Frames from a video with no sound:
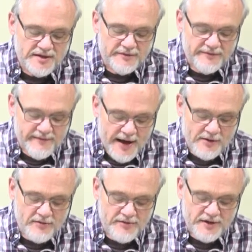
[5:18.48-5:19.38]
to
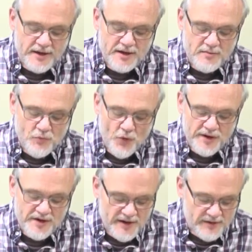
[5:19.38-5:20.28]
follow Thee
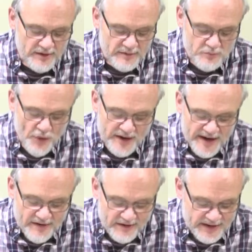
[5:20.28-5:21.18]
more, dear, more
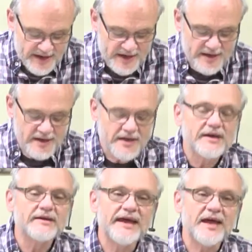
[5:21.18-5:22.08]
nearly,
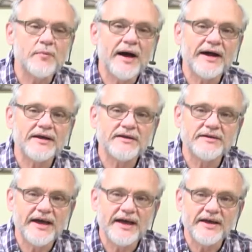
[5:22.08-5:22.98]
day by
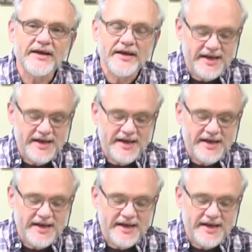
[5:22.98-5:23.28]
day.